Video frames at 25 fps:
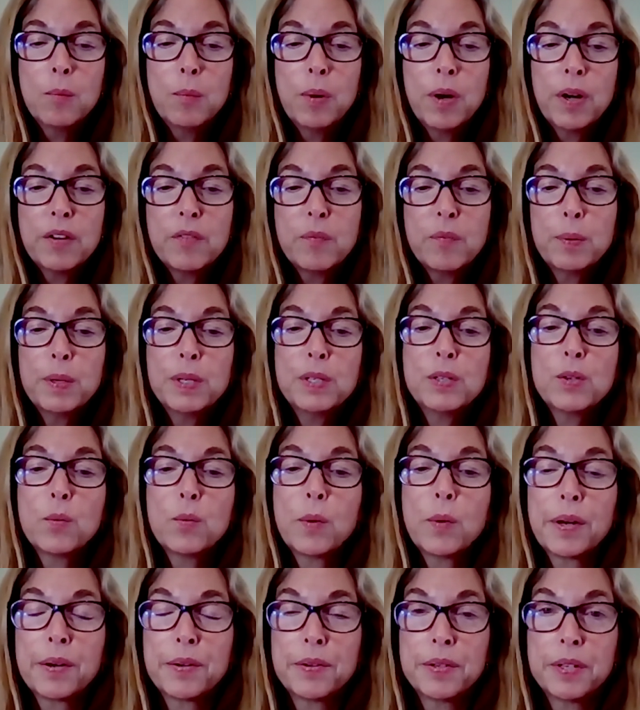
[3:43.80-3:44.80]
Part of print
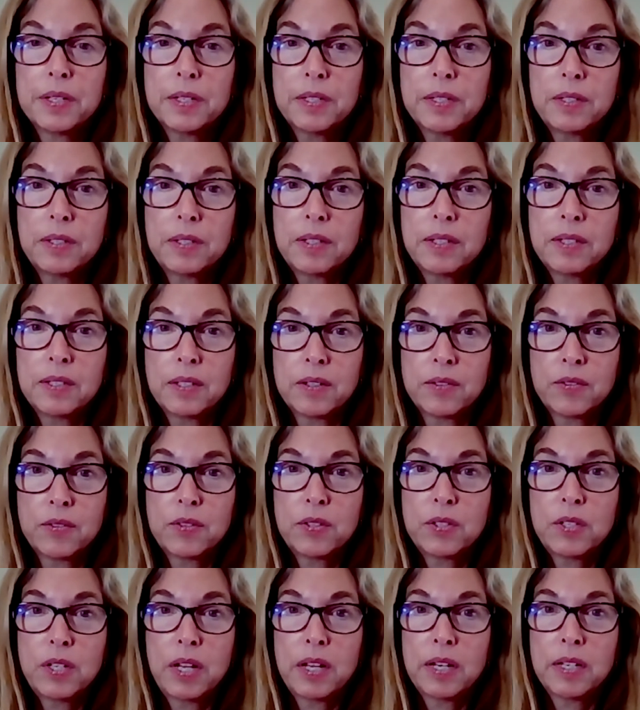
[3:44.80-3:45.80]
awareness is
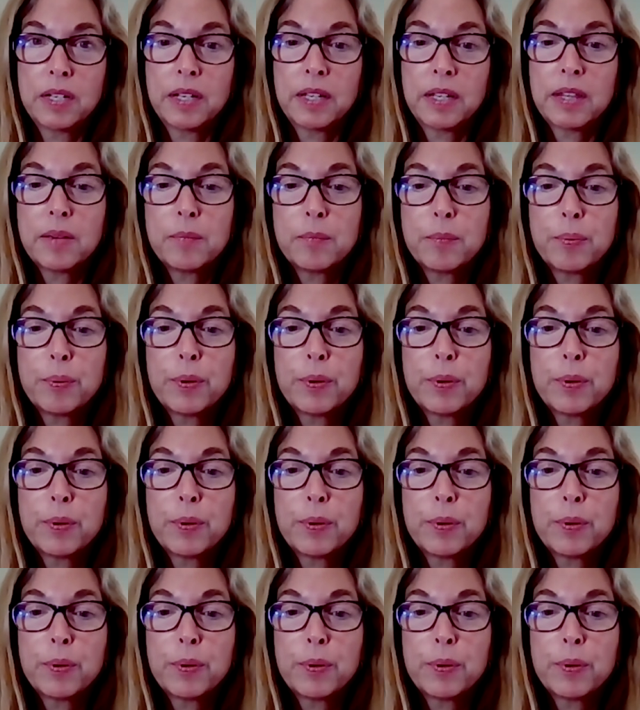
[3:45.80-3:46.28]
understanding that